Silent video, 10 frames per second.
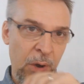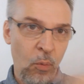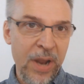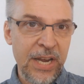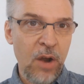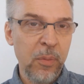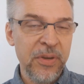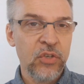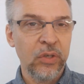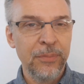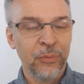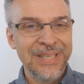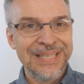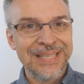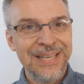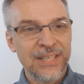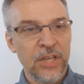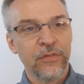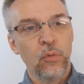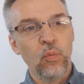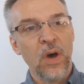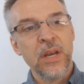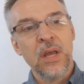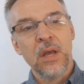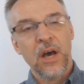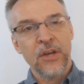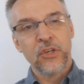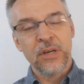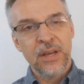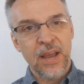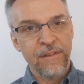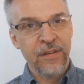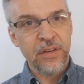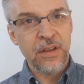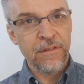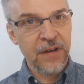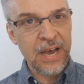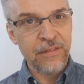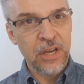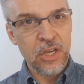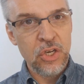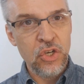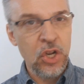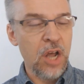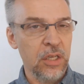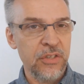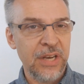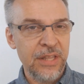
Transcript: Right now, Rubik's Dream 360 sells for $155.